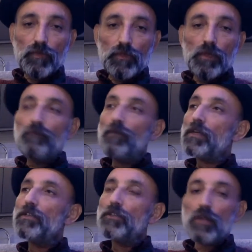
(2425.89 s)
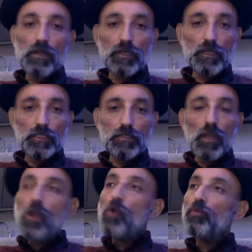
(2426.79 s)
they're fucking talkheads
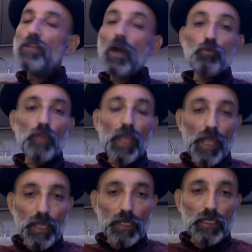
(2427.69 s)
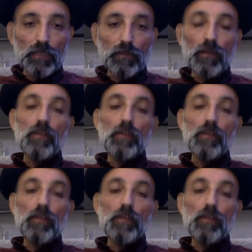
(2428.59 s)
without any